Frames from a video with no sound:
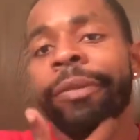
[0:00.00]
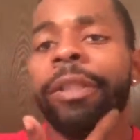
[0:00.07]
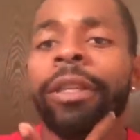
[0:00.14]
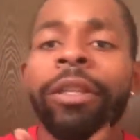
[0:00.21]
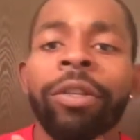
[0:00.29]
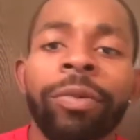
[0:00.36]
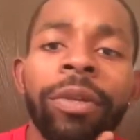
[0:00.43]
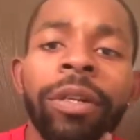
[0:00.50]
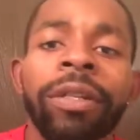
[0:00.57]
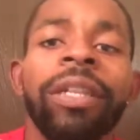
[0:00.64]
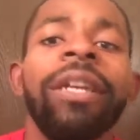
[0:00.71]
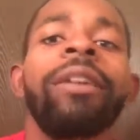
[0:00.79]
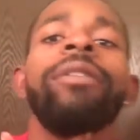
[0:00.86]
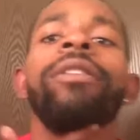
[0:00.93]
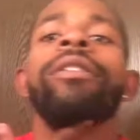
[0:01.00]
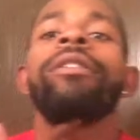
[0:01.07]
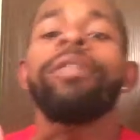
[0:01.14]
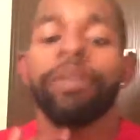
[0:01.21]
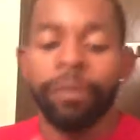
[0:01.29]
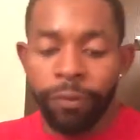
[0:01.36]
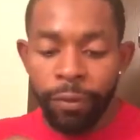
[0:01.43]
Then you would allow
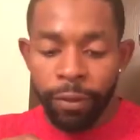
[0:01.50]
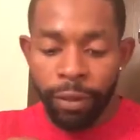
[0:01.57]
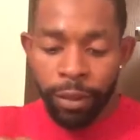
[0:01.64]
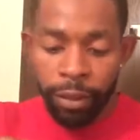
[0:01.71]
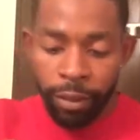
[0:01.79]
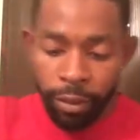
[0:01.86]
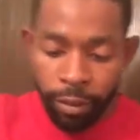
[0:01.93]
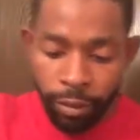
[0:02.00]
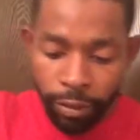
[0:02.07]
it to fully,